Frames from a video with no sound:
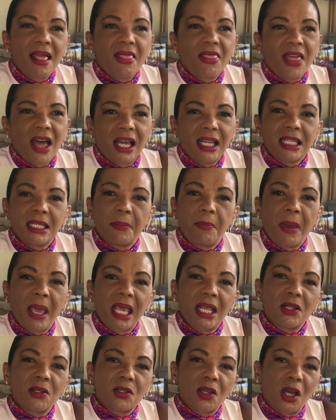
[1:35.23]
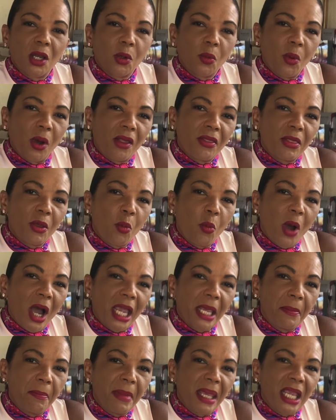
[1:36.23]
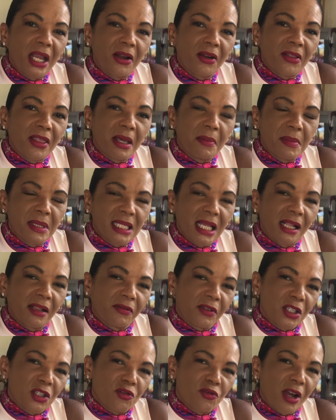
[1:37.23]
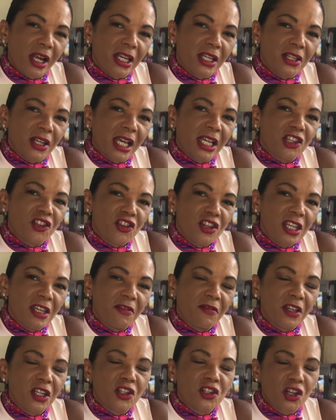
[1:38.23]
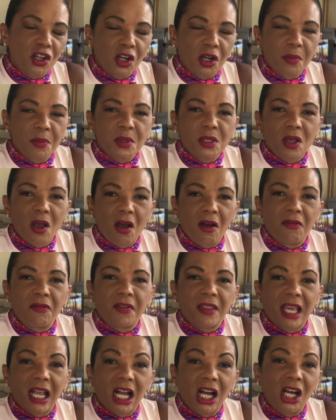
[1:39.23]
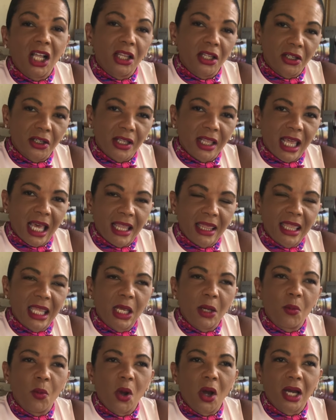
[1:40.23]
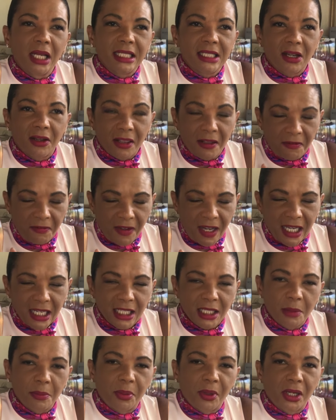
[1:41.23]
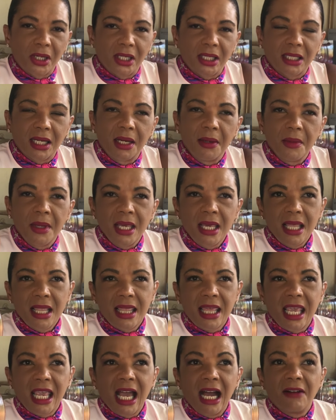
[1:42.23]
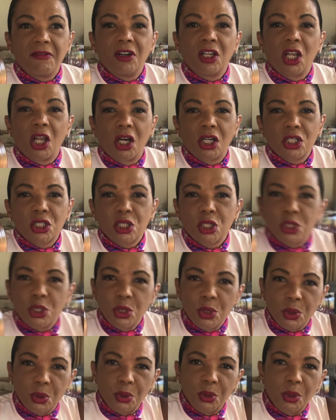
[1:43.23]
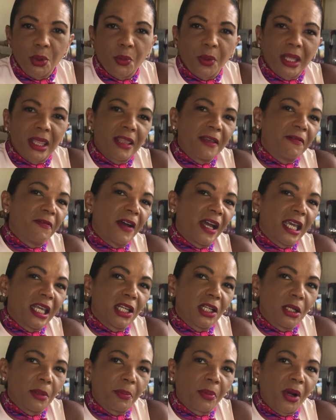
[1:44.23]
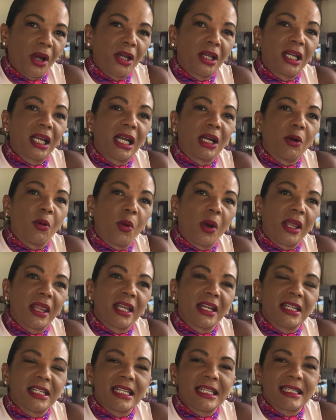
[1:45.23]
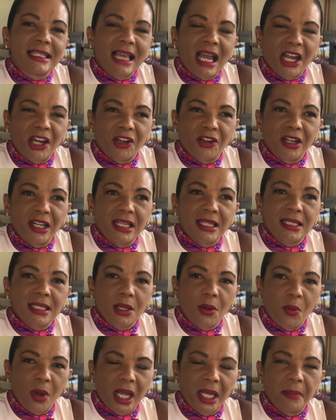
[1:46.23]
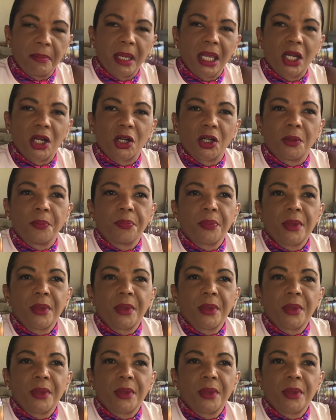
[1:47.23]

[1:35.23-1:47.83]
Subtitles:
That depends on what the winemaker themselves is trying to achieve in terms of the color that they want the final product. They have a lot to do with the final product or what their desire is, the winemaker.